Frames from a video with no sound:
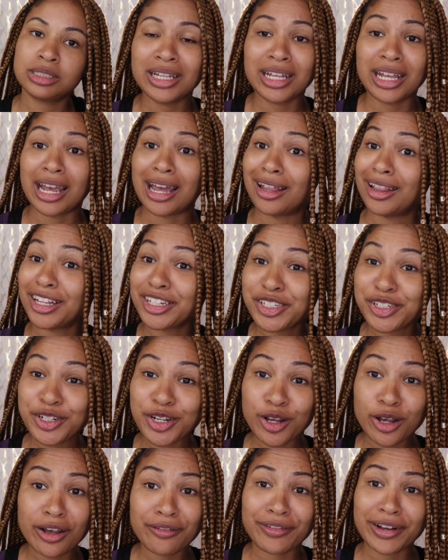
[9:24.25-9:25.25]
And I'll let you
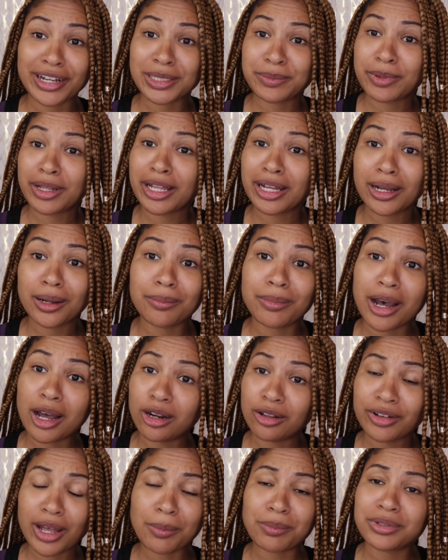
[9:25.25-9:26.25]
know if I smell like a
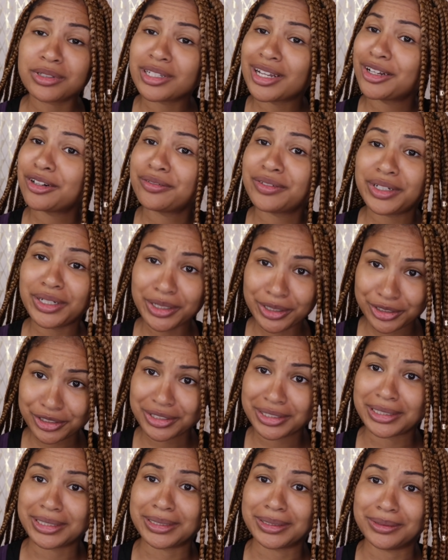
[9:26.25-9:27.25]
bottle of apple cider vinegar
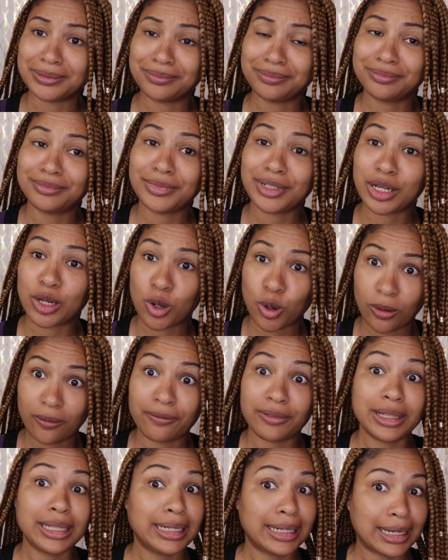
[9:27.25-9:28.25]
still.
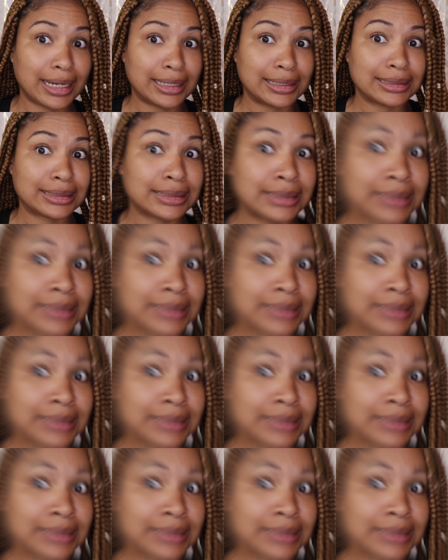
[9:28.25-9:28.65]
Hopefully not.